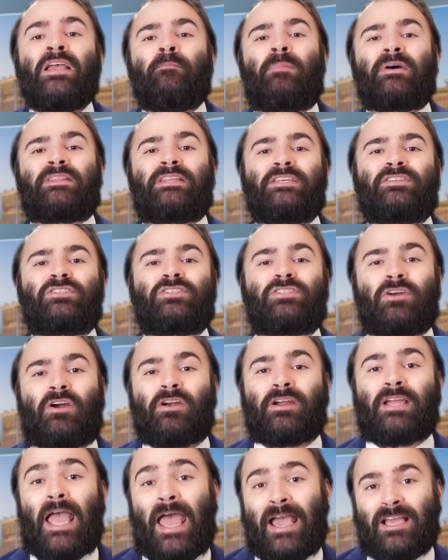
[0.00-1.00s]
but the
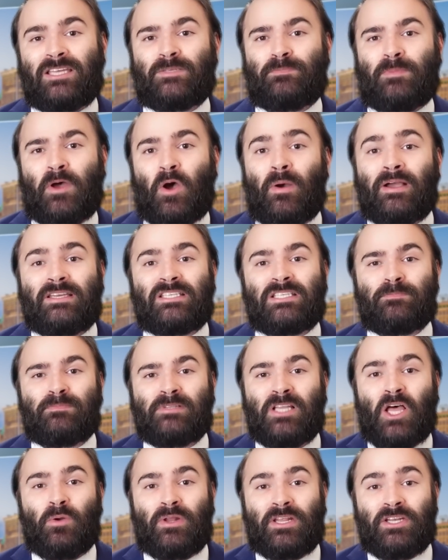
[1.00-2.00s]
Stark Expo
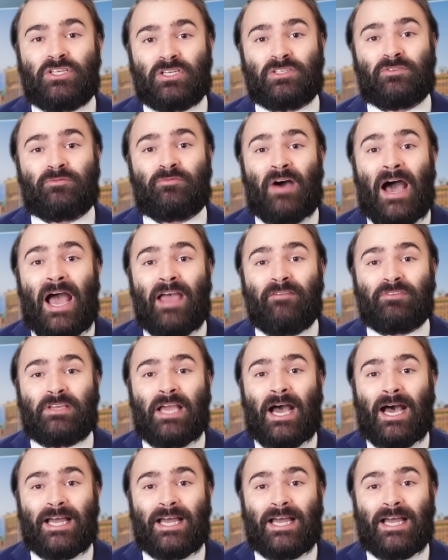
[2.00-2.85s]
exploded just 5